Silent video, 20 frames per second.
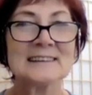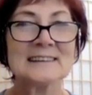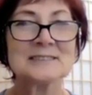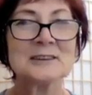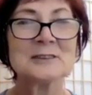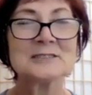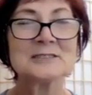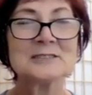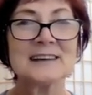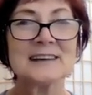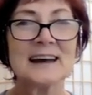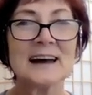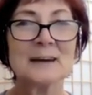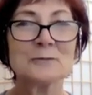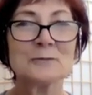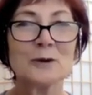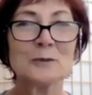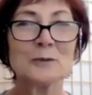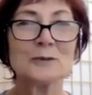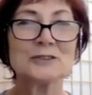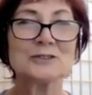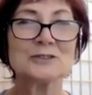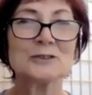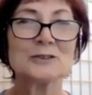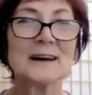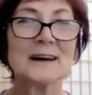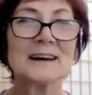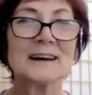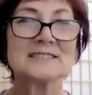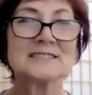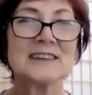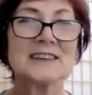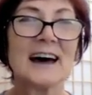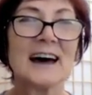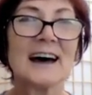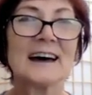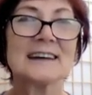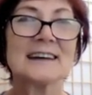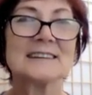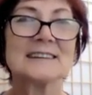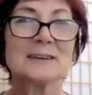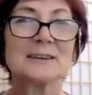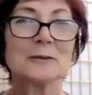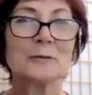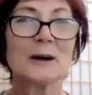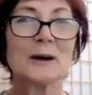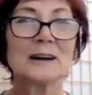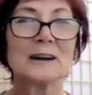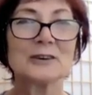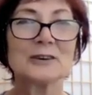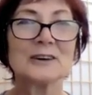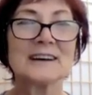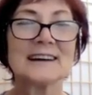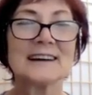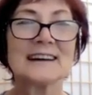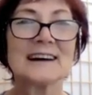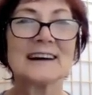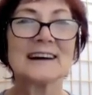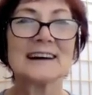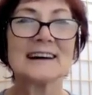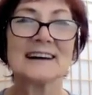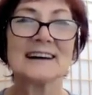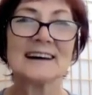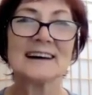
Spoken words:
So Deanne, what would you like to add while you're here?